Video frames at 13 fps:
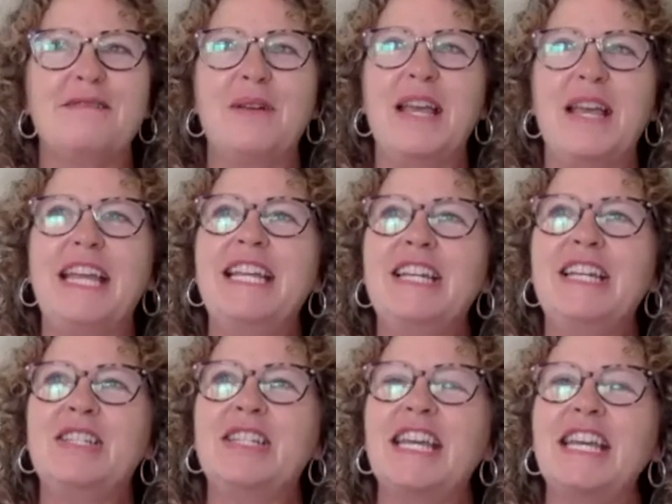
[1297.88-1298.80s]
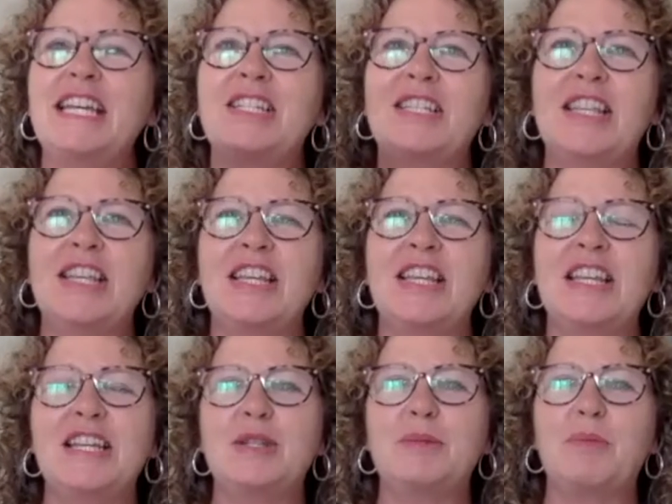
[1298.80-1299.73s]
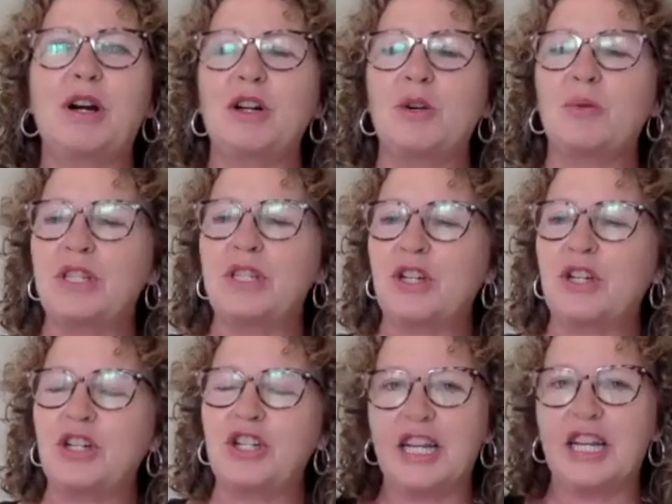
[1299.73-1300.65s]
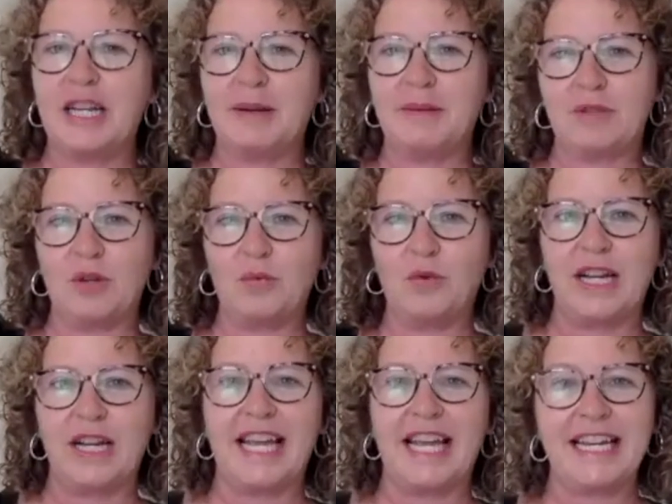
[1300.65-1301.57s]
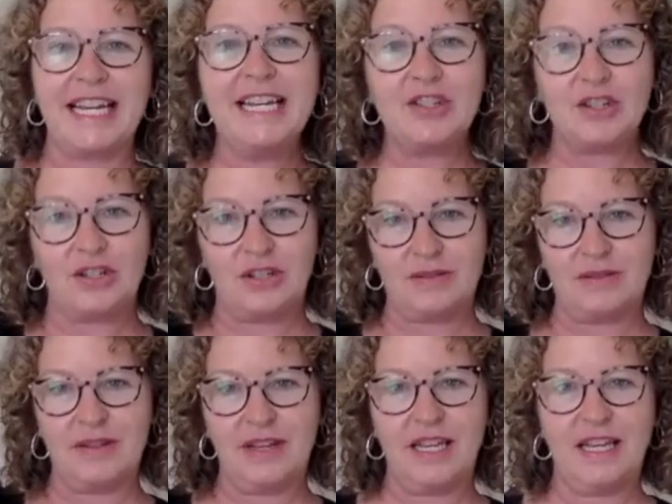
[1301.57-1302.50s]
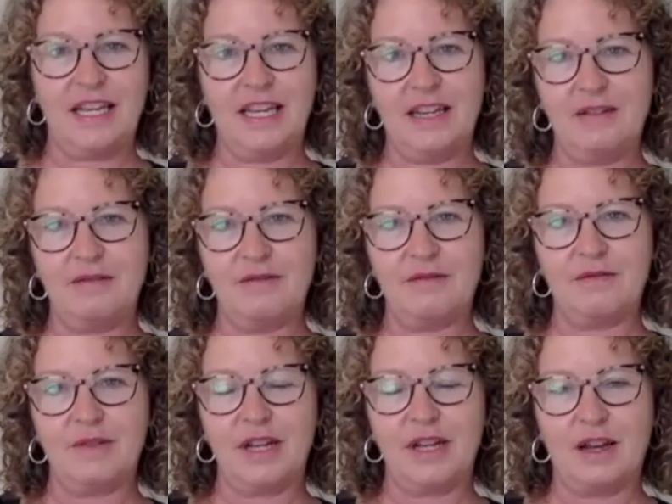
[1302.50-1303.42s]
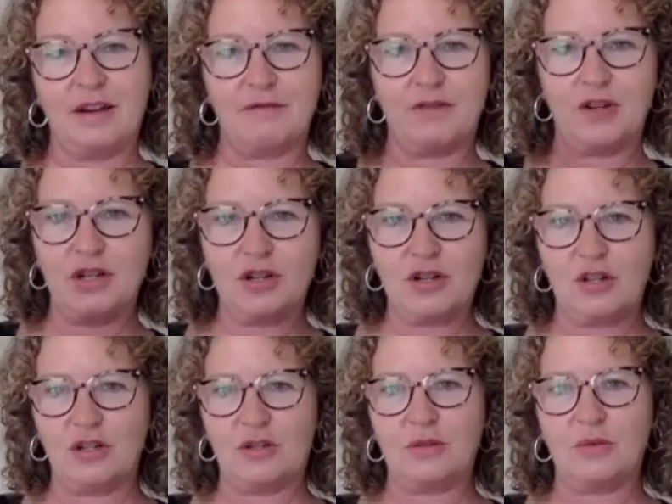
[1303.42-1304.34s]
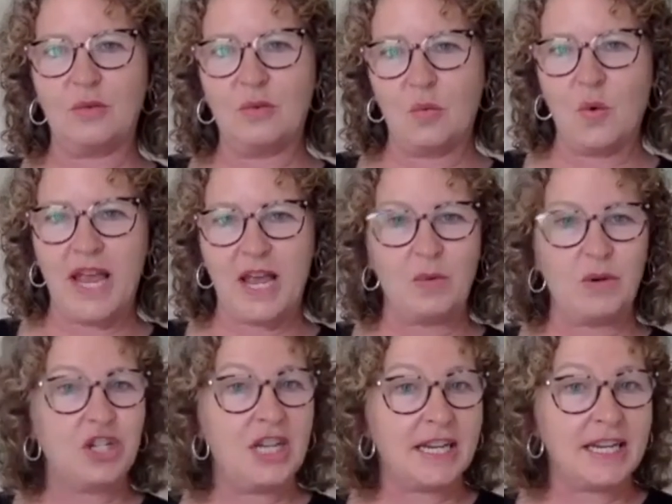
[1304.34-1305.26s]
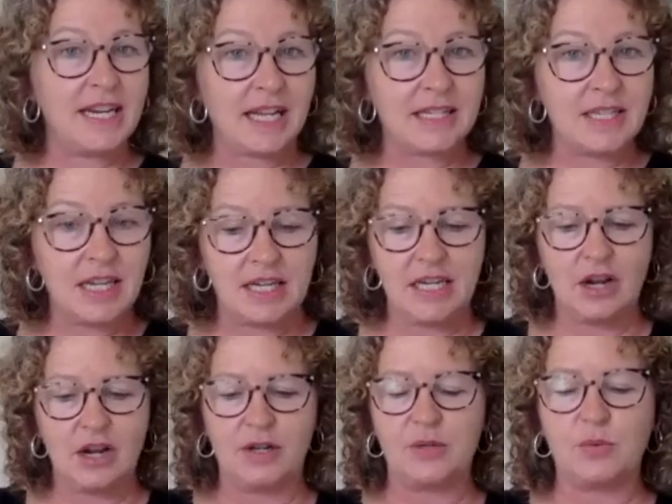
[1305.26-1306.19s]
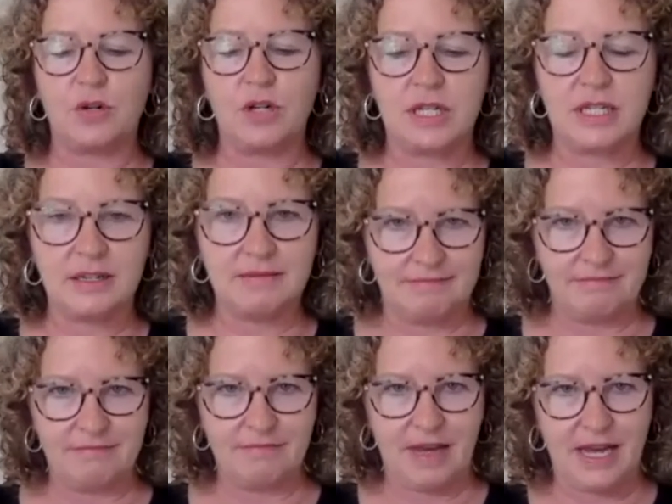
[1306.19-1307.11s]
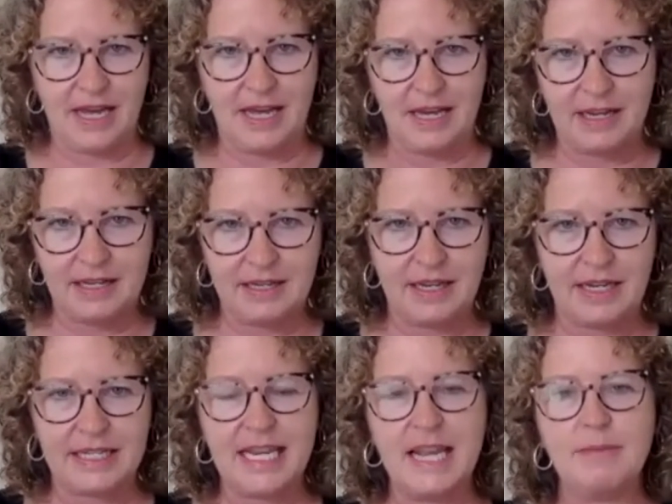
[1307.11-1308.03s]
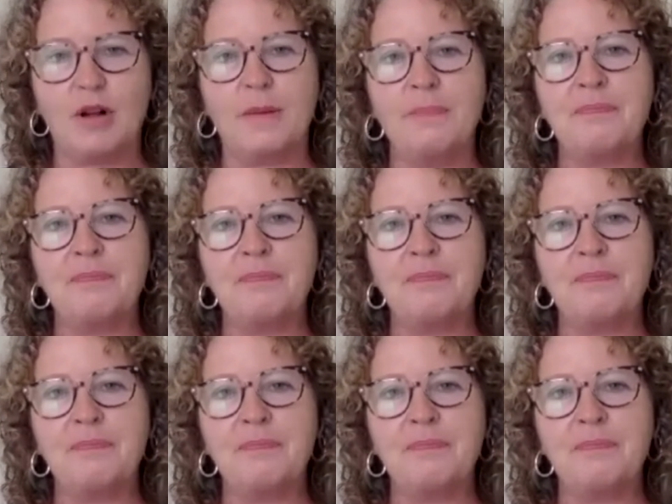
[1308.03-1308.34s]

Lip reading: In his case, his partner was encouraging him to work at an easel in a vertical way, which he had not done. He'd always worked on a table.